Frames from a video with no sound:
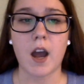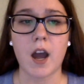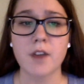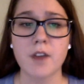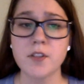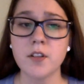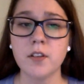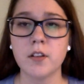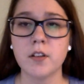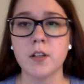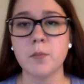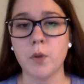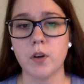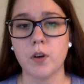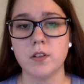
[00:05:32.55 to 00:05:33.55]
After
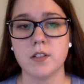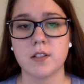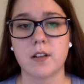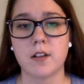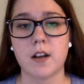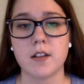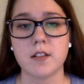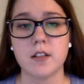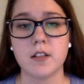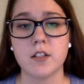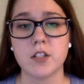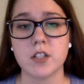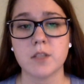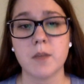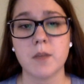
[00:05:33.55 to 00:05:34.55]
learning more in this class, it
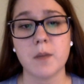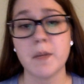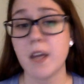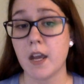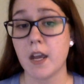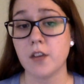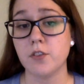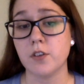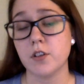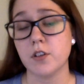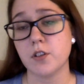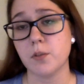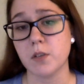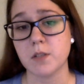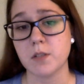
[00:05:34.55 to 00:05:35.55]
just made me angrier
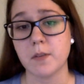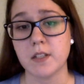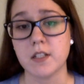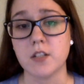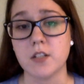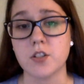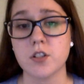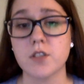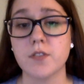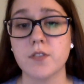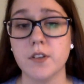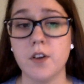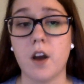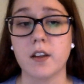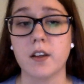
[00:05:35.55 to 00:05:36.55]
towards my teachers for
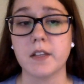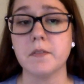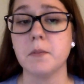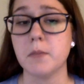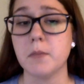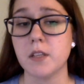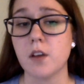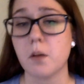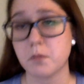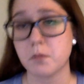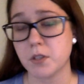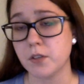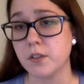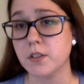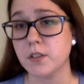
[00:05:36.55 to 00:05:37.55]
not giving me the
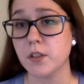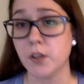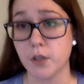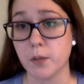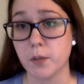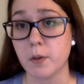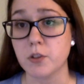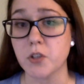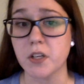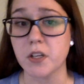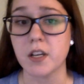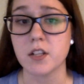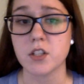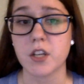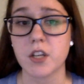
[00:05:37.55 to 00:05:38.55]
opportunity to learn about
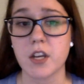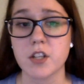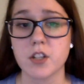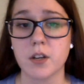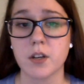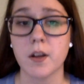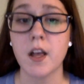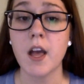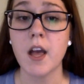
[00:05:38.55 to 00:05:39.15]
treaty education.